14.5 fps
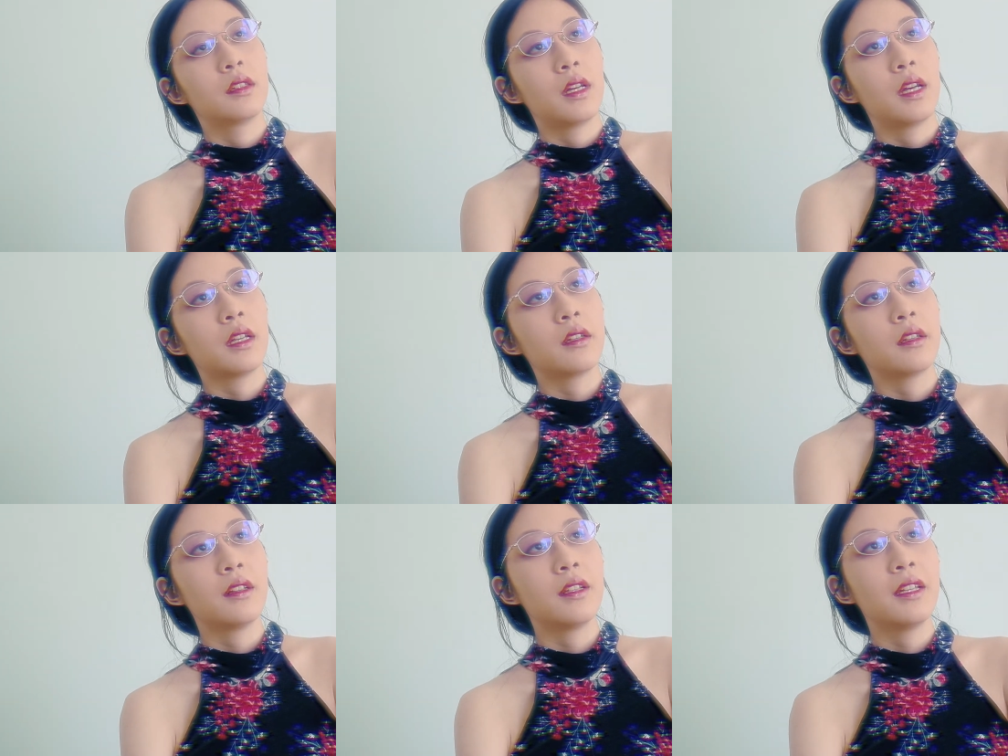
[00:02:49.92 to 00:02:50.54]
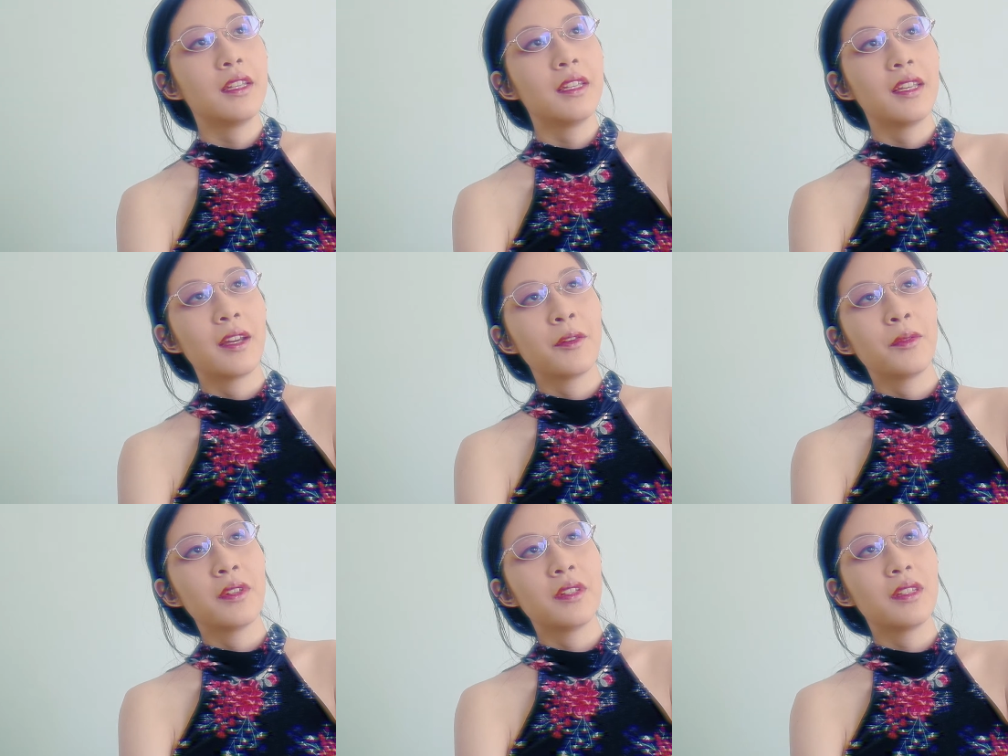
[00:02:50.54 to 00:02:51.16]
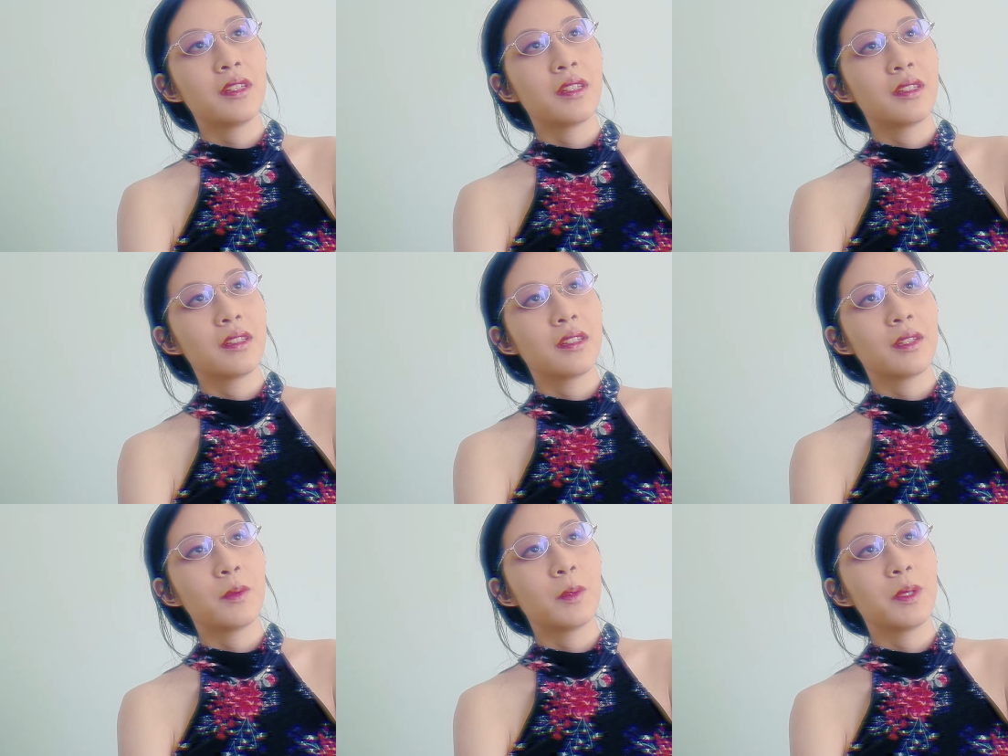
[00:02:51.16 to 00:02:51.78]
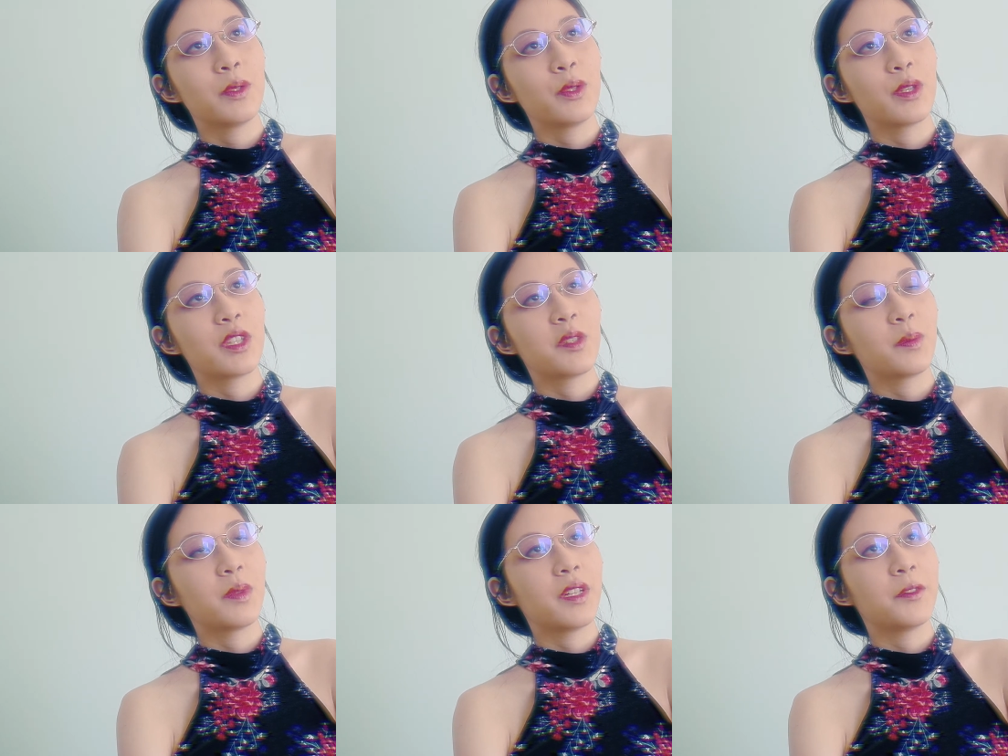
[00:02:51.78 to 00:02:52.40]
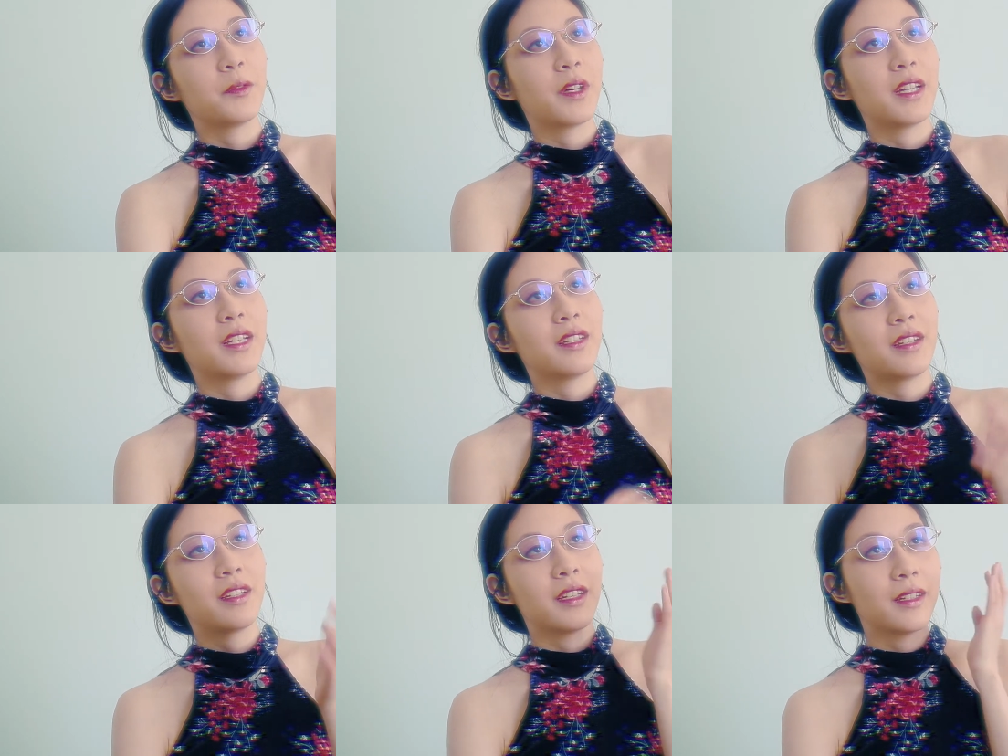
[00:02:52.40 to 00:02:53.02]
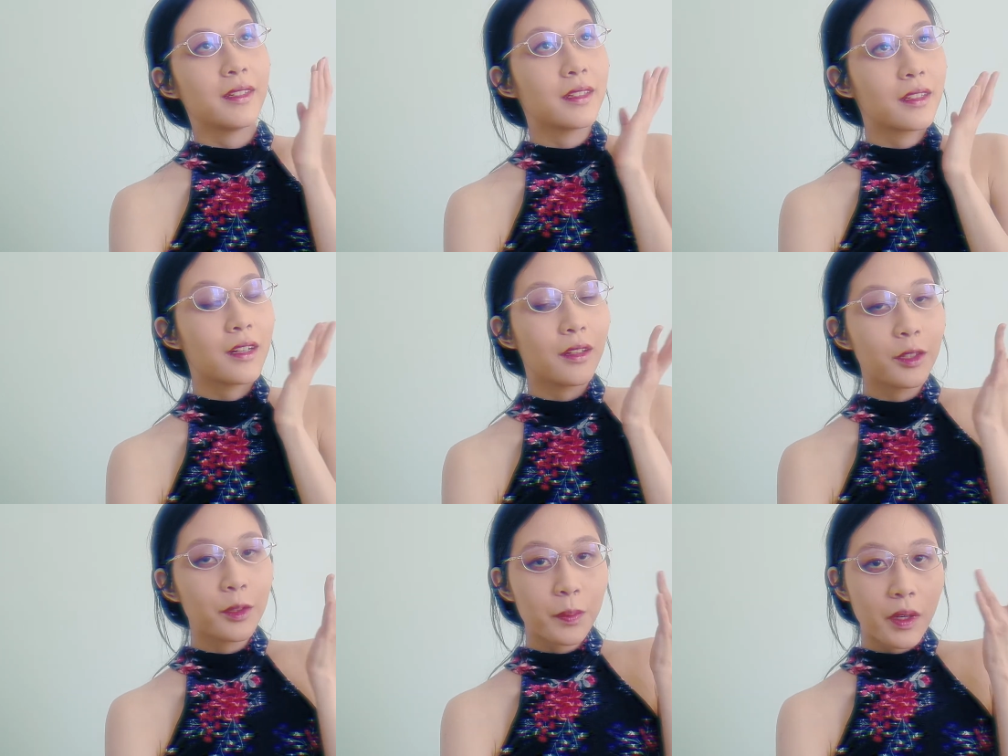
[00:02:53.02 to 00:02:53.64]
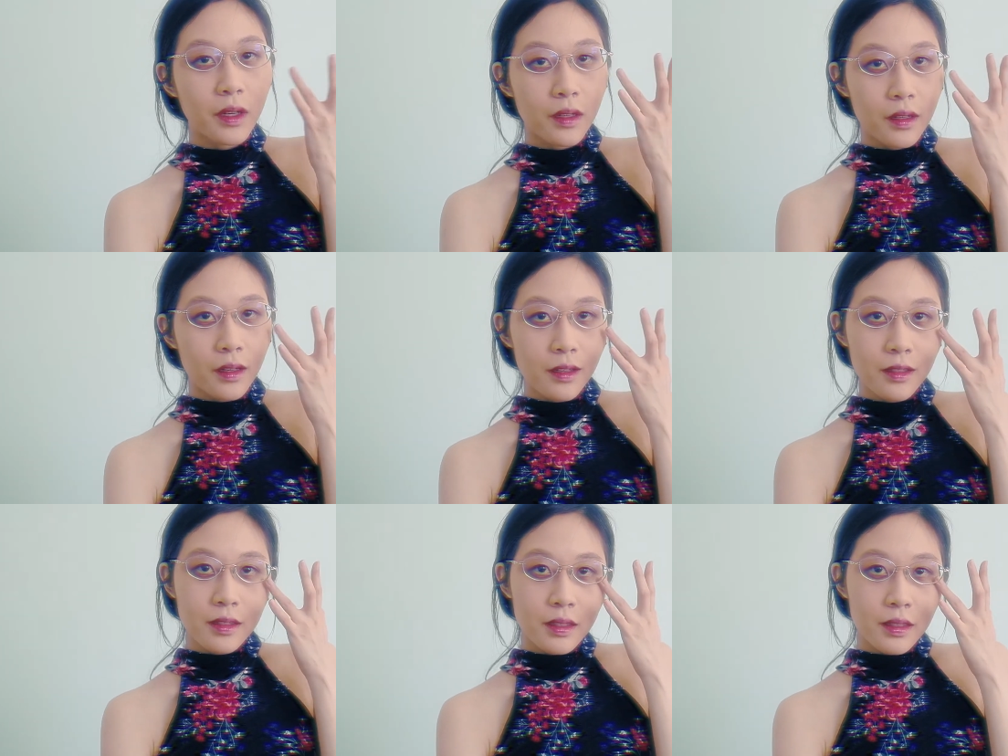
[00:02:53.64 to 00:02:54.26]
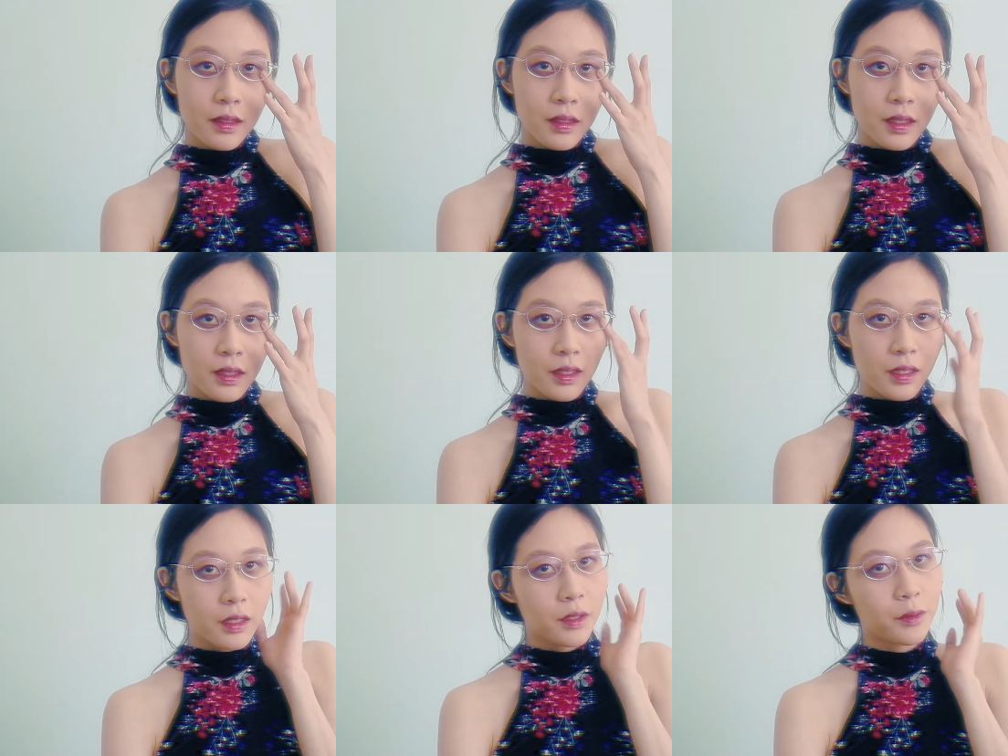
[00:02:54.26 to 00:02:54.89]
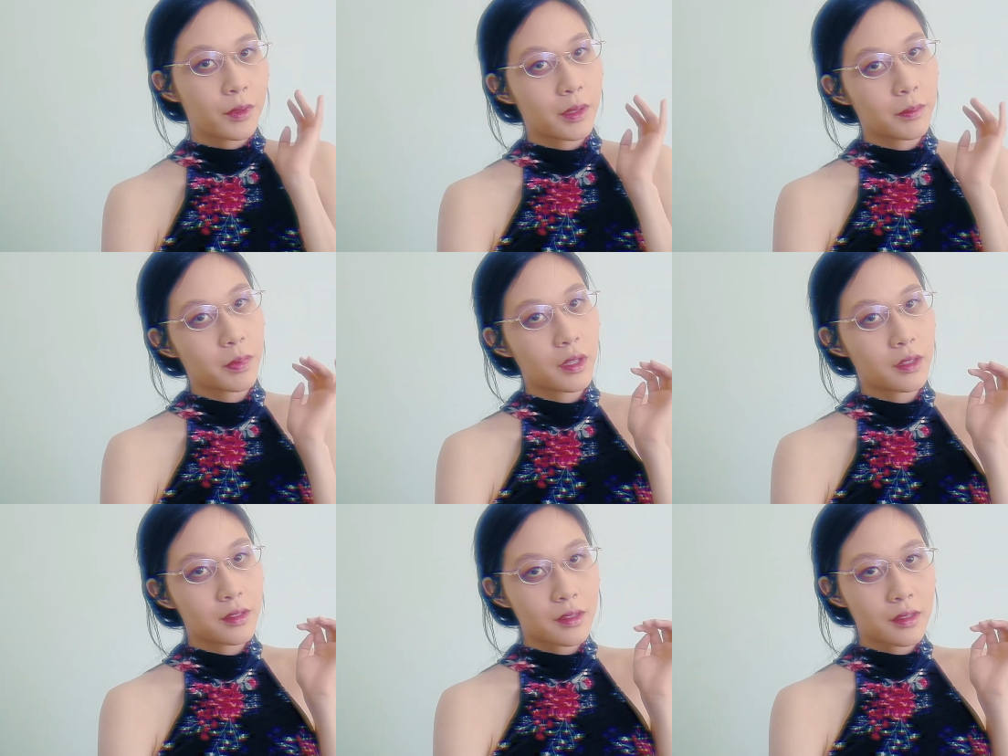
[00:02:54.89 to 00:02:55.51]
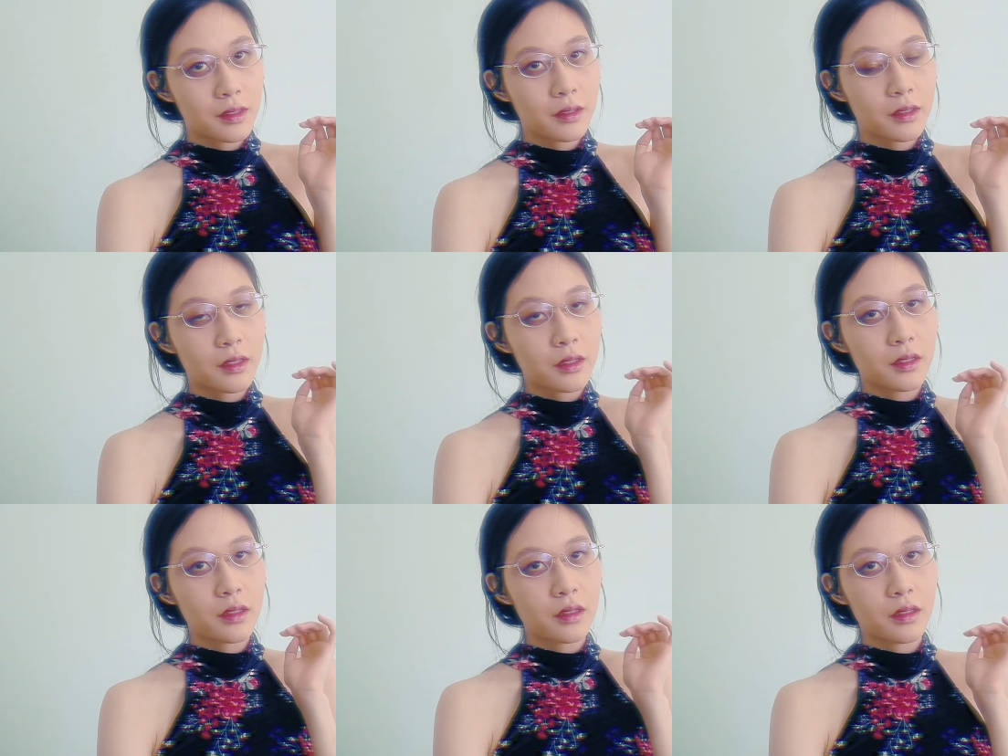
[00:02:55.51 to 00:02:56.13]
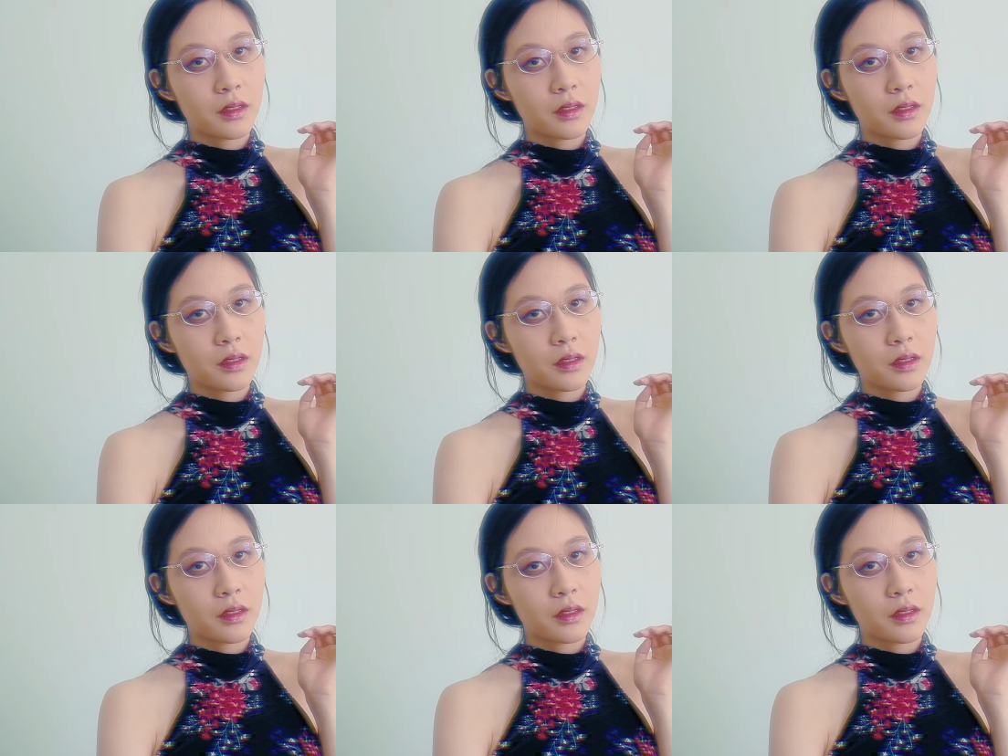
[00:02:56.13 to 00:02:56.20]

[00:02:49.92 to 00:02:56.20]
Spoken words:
Actually, I want someone to explain why touching the colored part hurts and touching the white part doesn't hurt.